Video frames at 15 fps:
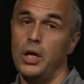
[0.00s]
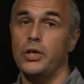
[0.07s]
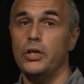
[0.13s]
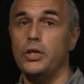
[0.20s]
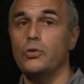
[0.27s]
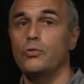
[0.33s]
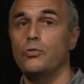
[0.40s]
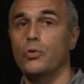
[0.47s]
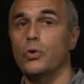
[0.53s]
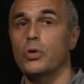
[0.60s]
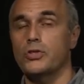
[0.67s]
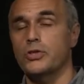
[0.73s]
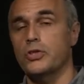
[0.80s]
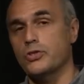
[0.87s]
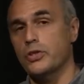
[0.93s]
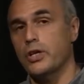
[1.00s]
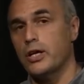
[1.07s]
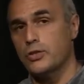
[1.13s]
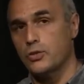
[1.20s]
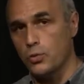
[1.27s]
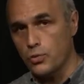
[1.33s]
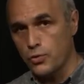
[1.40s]
it forces
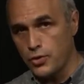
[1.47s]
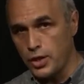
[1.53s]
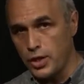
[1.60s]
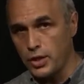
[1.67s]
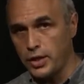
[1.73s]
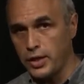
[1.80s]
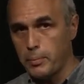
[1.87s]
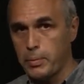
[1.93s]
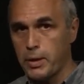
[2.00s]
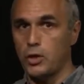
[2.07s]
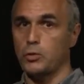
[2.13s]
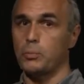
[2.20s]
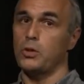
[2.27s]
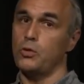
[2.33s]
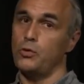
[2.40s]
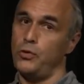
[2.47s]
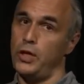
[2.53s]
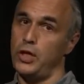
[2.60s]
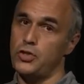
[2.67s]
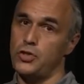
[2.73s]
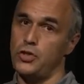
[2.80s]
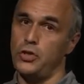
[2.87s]
us to think about
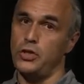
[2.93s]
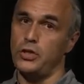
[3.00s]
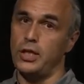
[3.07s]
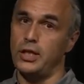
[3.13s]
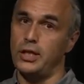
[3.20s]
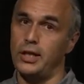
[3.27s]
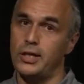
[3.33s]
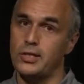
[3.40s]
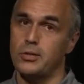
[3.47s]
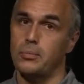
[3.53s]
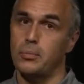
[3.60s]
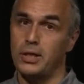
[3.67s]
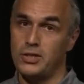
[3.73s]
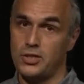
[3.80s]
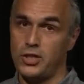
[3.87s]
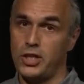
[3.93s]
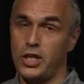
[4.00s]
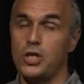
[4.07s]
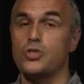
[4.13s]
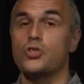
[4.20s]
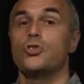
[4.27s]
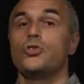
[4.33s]
manufacturing and assembly
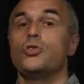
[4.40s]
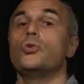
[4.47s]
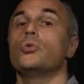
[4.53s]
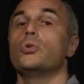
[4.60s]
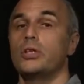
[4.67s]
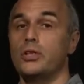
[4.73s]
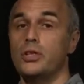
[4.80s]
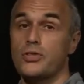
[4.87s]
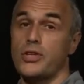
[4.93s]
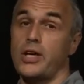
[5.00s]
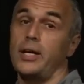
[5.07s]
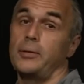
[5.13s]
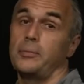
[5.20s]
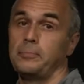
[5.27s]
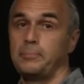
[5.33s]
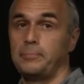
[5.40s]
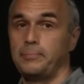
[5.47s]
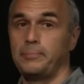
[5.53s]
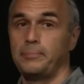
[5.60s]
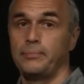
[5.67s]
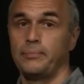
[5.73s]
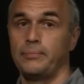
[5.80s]
stage during design.
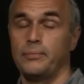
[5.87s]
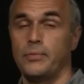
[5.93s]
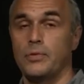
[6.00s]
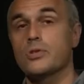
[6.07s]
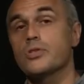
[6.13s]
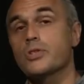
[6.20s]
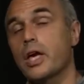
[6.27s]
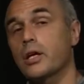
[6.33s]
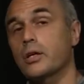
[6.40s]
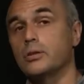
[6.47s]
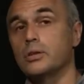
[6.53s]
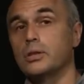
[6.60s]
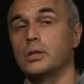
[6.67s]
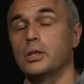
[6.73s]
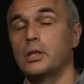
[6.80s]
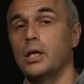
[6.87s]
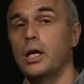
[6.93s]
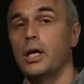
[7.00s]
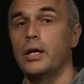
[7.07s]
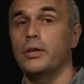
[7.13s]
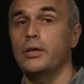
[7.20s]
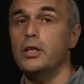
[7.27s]
Second,
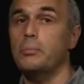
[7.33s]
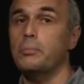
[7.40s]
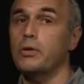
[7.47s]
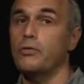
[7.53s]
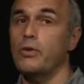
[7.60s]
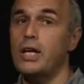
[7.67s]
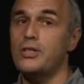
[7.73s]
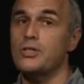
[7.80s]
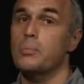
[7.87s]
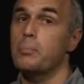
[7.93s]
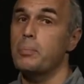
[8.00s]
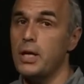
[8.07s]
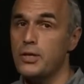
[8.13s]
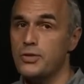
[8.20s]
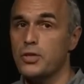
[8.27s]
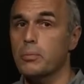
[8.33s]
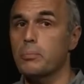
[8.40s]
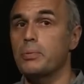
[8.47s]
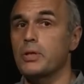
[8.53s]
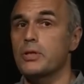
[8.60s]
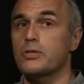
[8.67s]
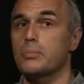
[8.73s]
it provides basic
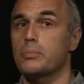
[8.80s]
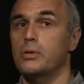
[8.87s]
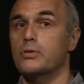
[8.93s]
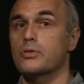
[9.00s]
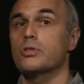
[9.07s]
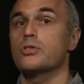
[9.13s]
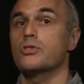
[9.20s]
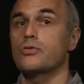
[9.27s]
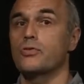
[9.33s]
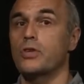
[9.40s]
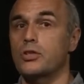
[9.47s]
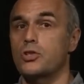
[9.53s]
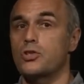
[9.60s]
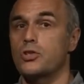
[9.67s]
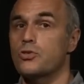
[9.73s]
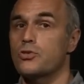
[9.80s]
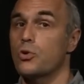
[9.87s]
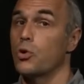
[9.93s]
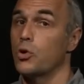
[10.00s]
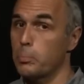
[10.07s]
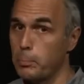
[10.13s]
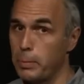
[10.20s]
principles, strategies,
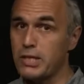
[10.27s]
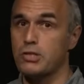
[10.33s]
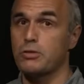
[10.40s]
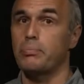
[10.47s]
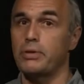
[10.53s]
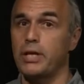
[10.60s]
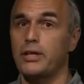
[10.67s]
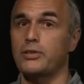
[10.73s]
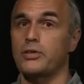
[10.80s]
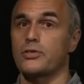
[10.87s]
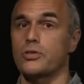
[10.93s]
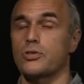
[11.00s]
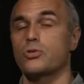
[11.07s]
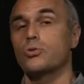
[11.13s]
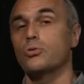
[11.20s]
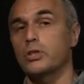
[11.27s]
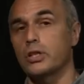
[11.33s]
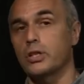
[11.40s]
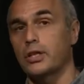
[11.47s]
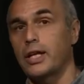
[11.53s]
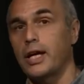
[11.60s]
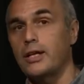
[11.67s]
or best practices to
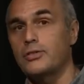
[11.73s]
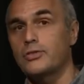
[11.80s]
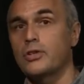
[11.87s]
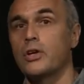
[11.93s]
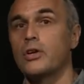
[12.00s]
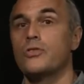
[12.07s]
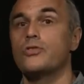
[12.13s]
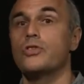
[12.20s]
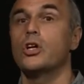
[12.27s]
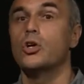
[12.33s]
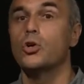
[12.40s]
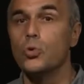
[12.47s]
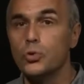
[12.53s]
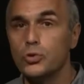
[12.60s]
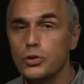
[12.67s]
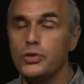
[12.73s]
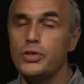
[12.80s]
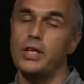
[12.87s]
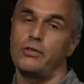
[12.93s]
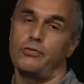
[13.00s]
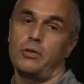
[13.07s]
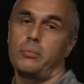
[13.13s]
realize the good
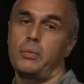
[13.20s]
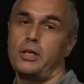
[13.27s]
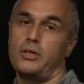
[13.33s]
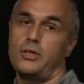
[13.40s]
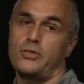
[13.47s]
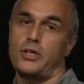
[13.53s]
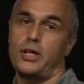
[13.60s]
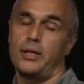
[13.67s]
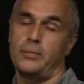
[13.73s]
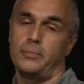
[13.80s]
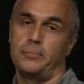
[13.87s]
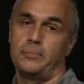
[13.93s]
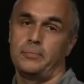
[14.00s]
DFMA design.